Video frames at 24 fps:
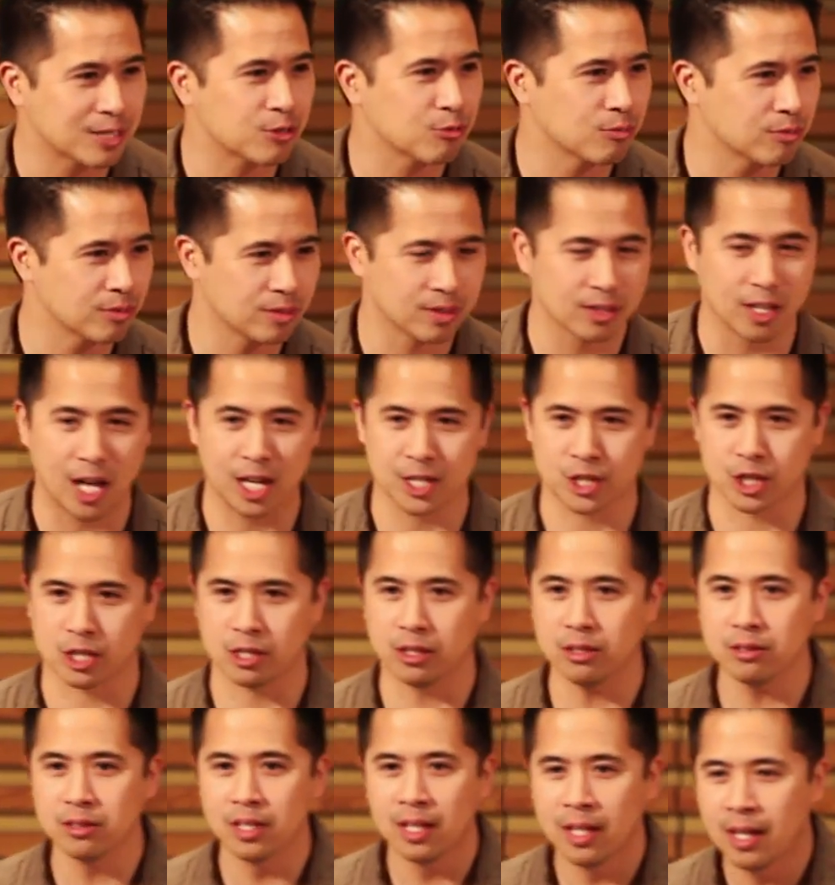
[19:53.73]
that's
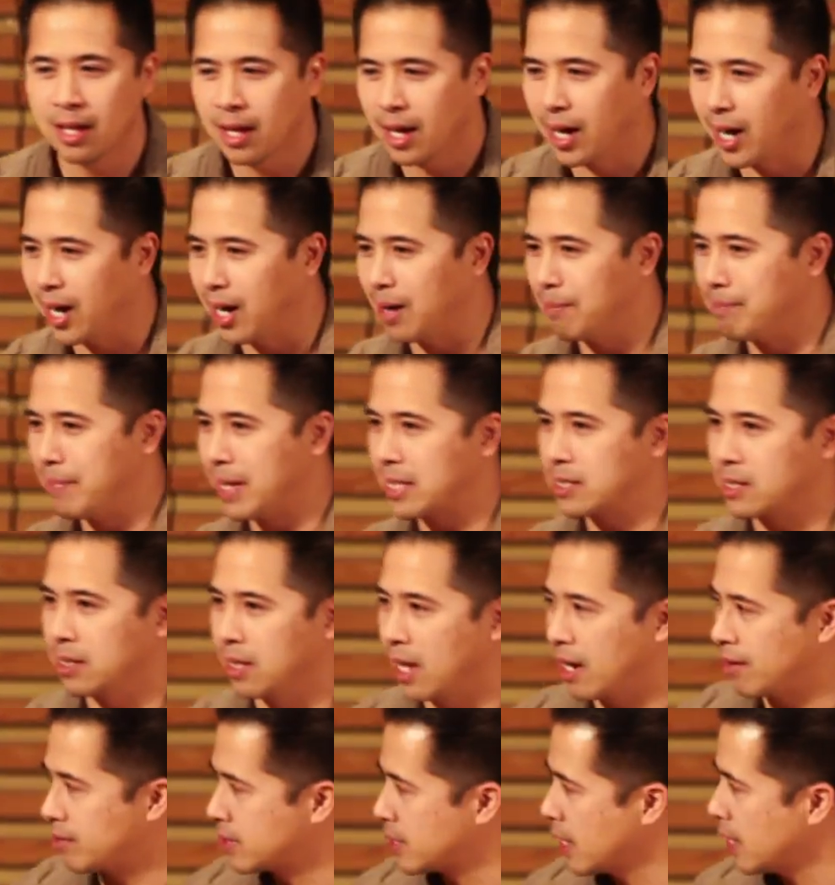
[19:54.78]
logical, uh, makes a
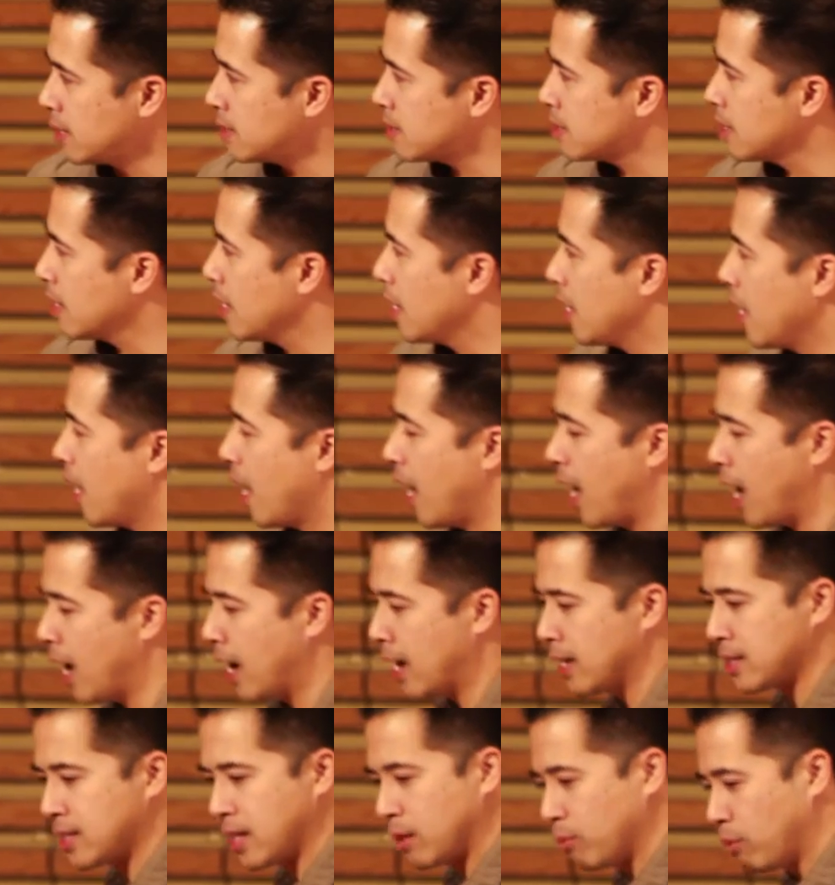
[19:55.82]
lot of sense. and
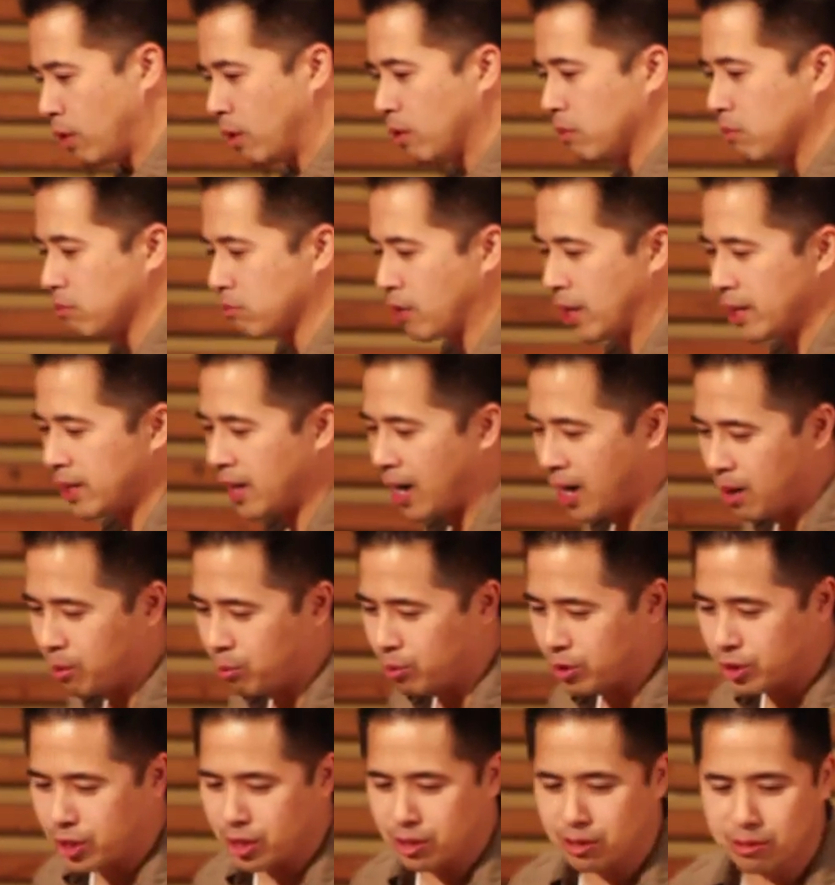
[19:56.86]
I said, well, right now
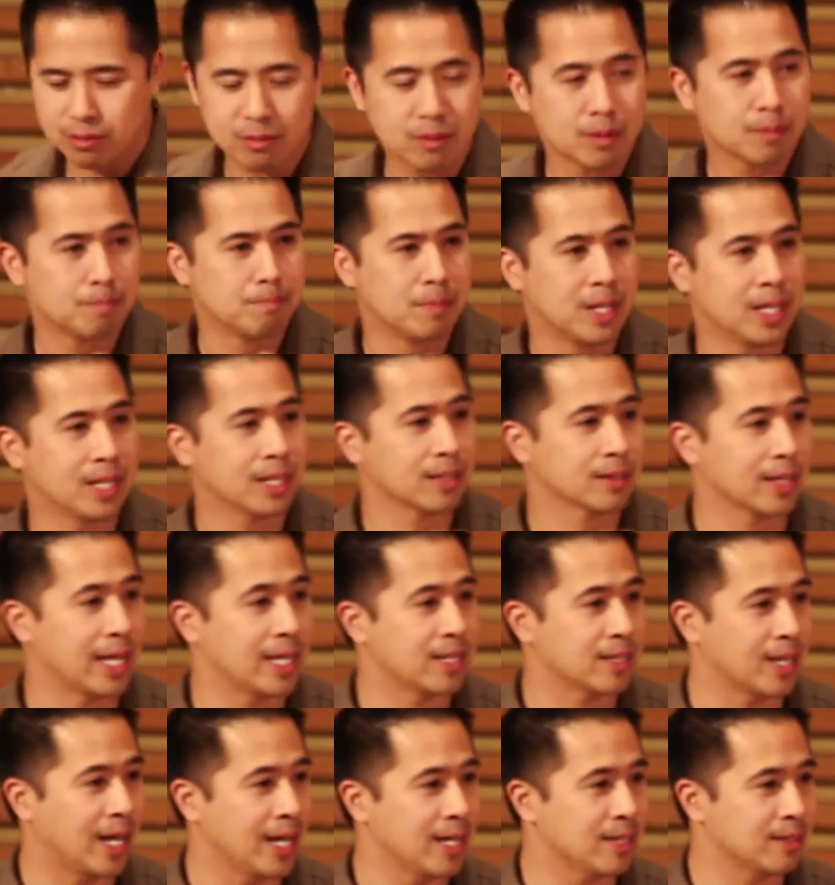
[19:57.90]
we're just meeting
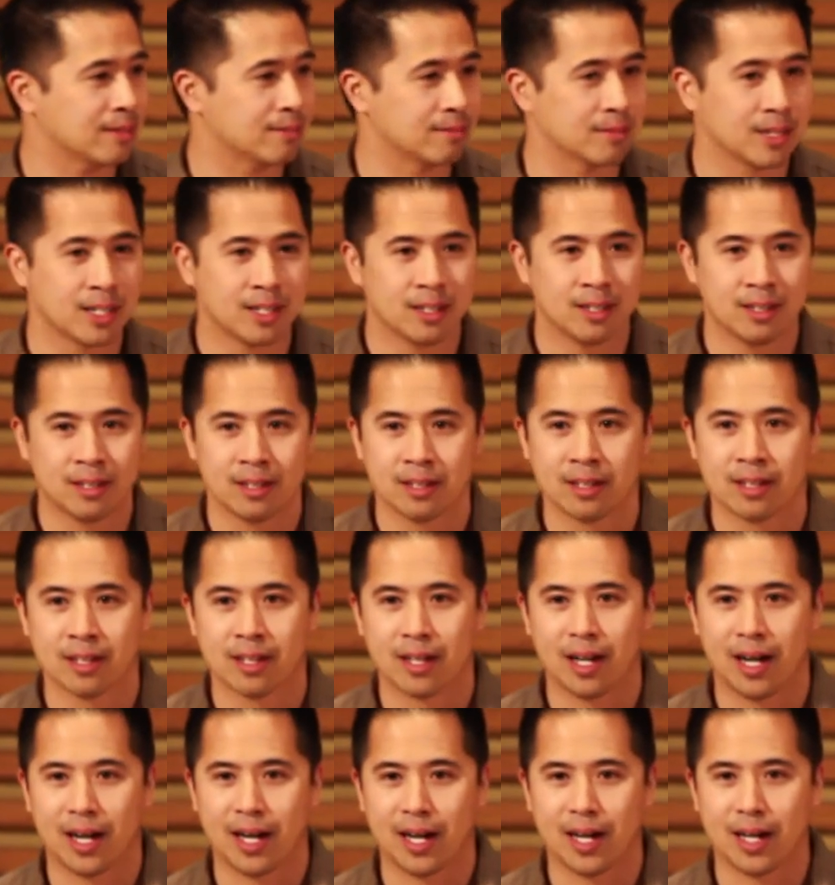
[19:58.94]
late night, and
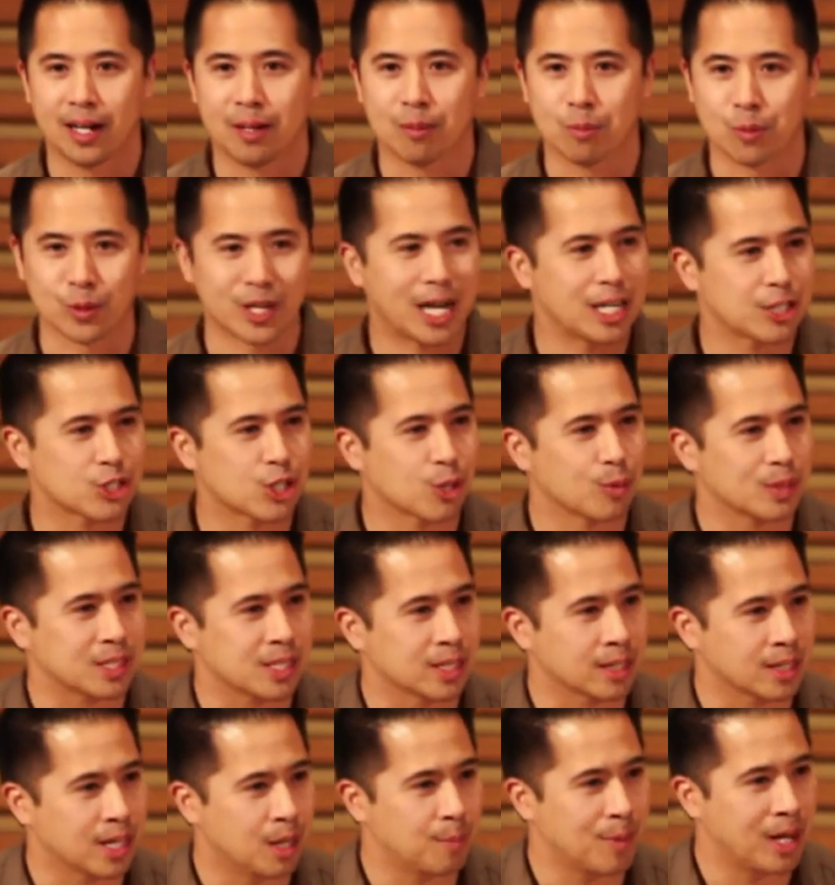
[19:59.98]
uh, we're not sure what's
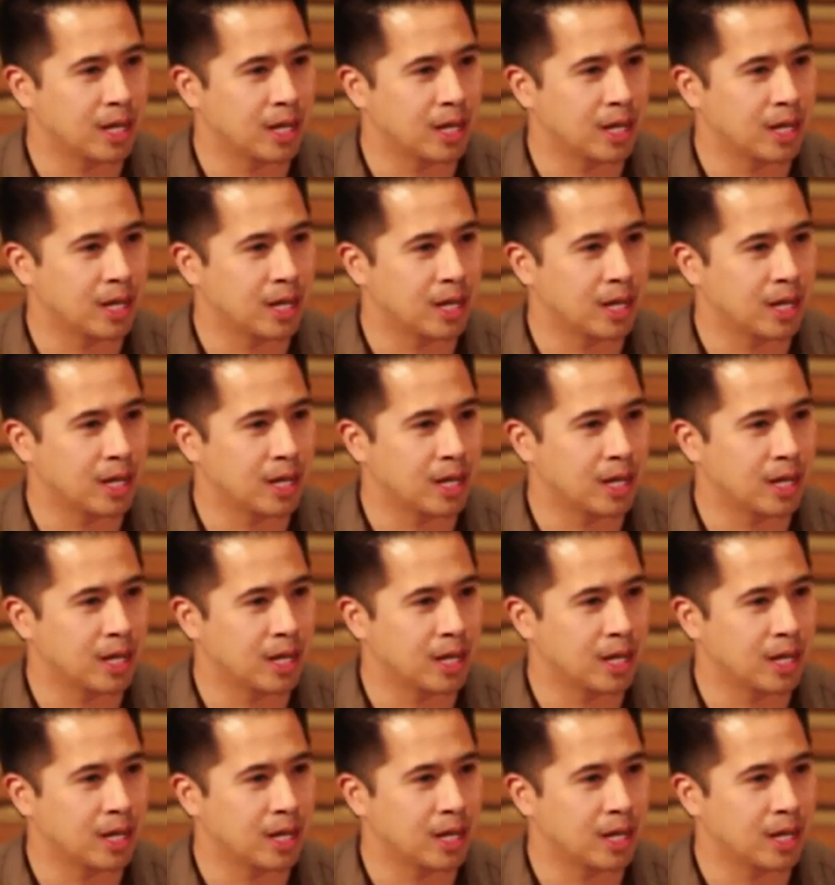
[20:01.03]
going to